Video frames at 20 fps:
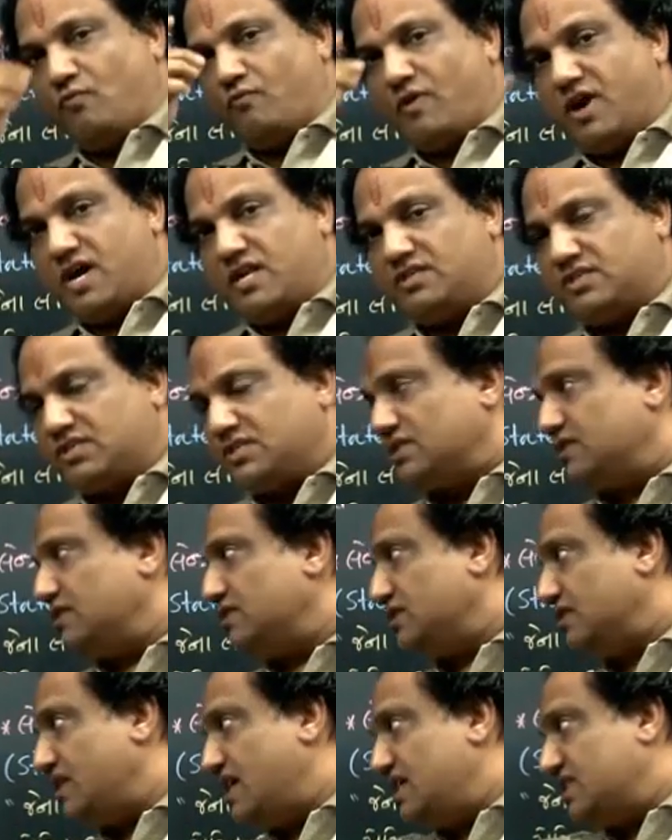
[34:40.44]
Once
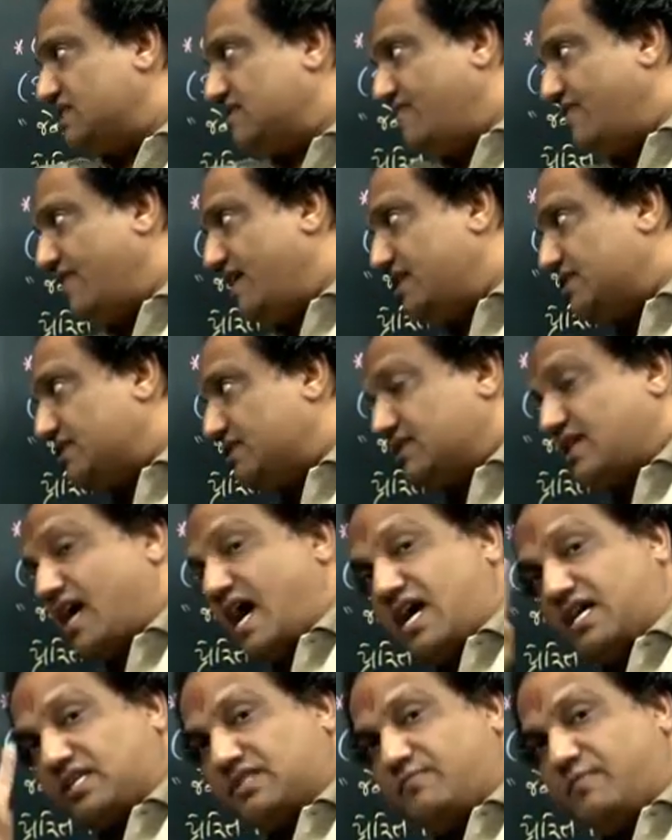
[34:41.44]
this phase
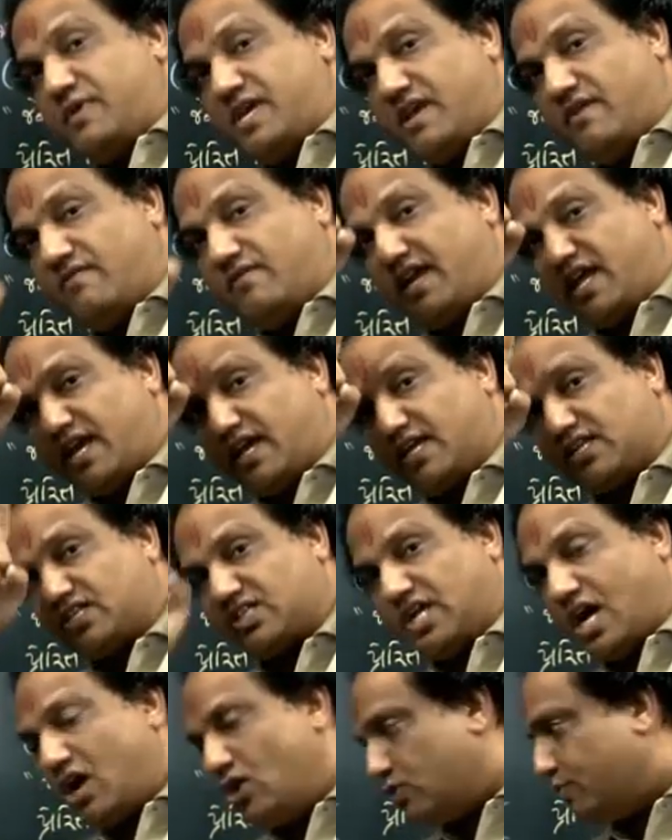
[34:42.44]
starts behaving like a
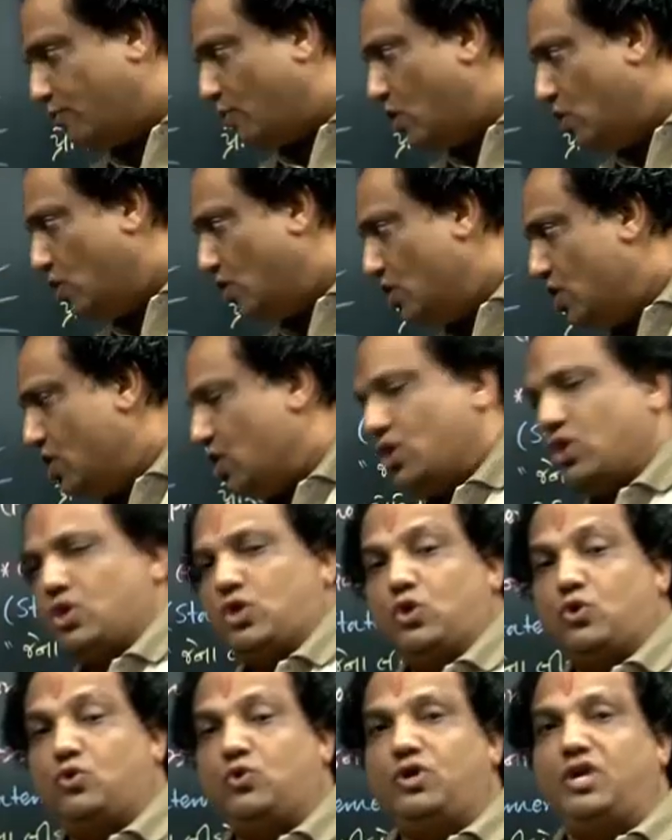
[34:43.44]
south pole,
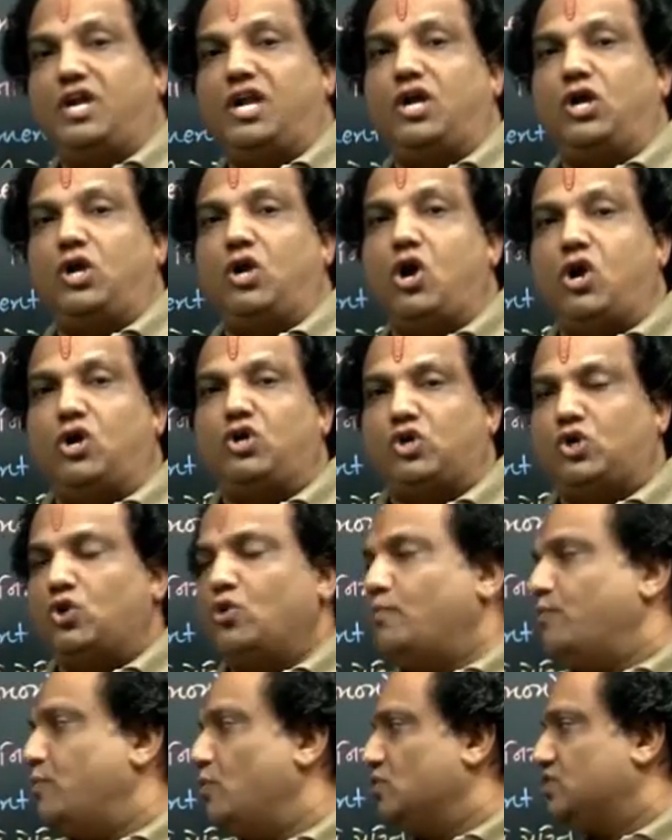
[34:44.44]
you need not
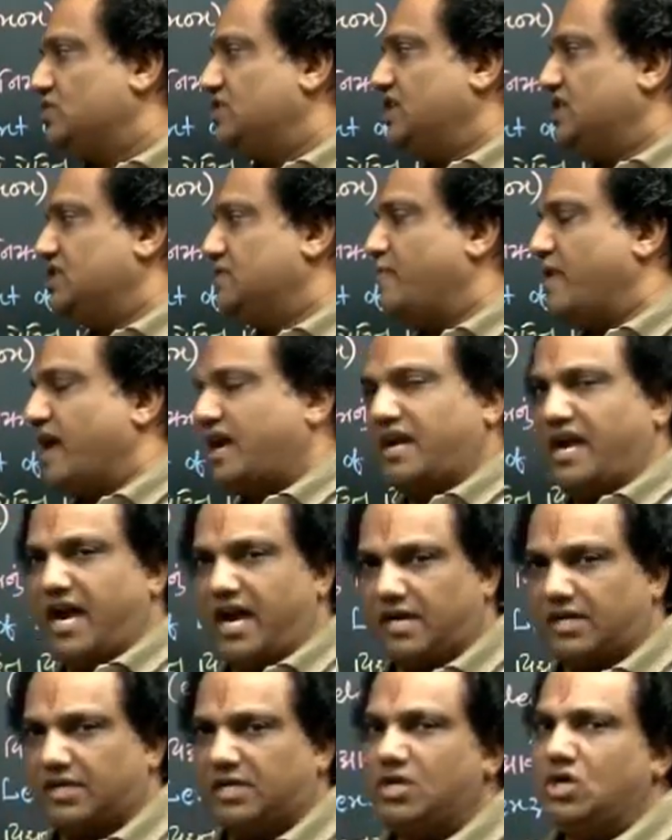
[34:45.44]
to push this
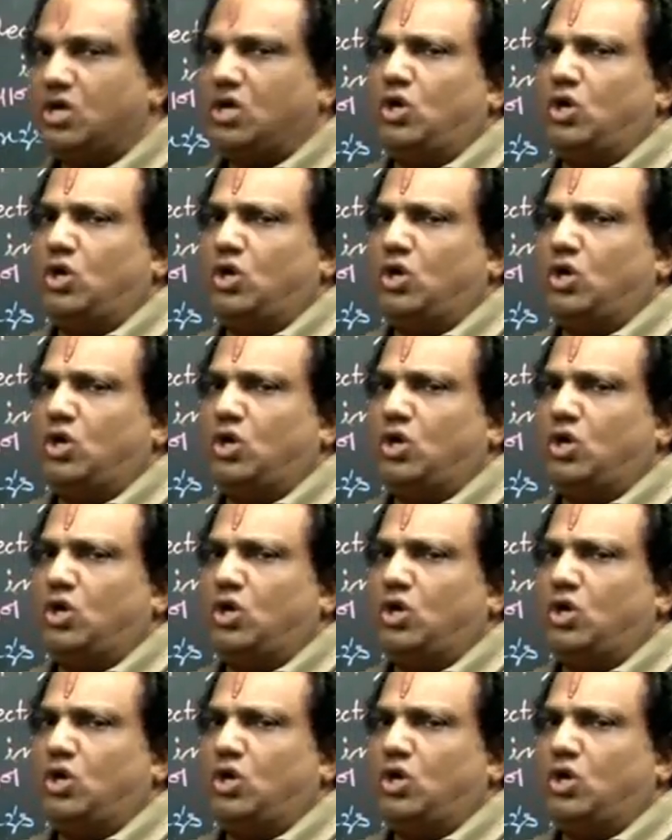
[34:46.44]
magnet.